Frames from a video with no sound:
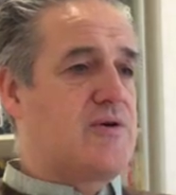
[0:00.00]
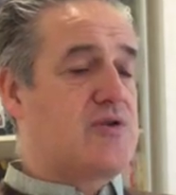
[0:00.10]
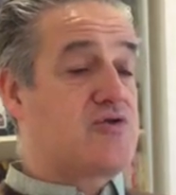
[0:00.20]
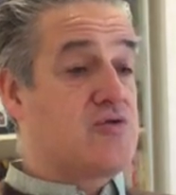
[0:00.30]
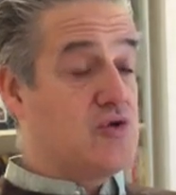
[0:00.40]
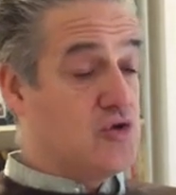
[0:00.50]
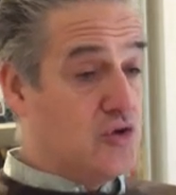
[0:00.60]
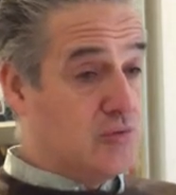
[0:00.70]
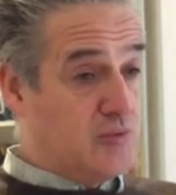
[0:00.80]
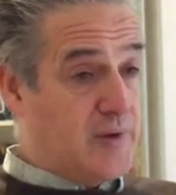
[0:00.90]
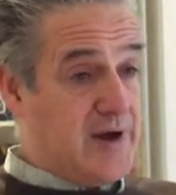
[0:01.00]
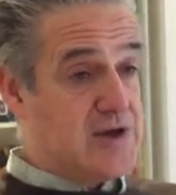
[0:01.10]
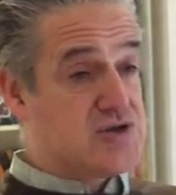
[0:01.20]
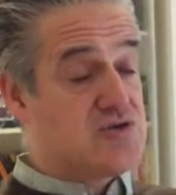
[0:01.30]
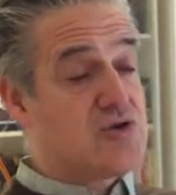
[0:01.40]
through the normal
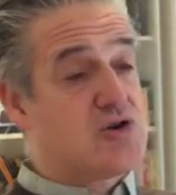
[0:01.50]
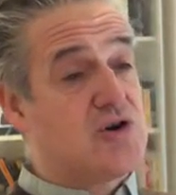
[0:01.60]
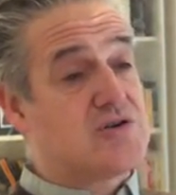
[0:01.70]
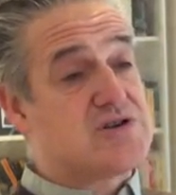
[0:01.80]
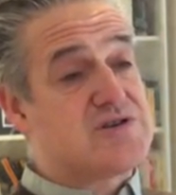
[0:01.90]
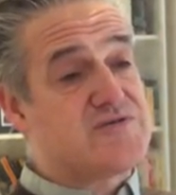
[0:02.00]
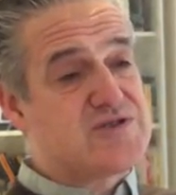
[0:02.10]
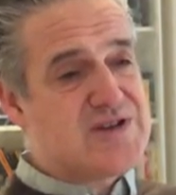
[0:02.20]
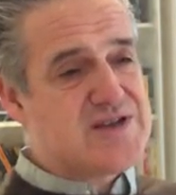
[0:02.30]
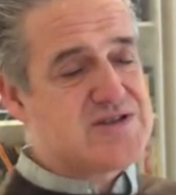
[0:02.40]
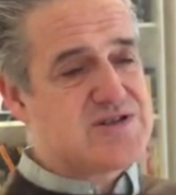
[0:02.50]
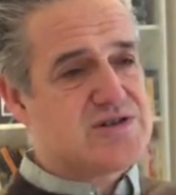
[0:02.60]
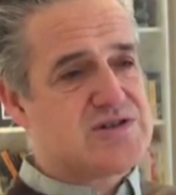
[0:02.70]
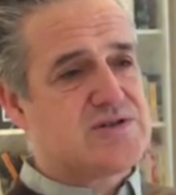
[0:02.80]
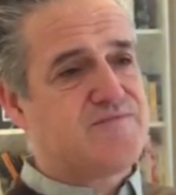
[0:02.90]
ways, through the cognitive
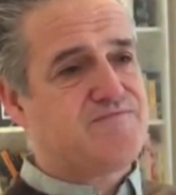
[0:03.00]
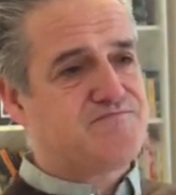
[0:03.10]
senses,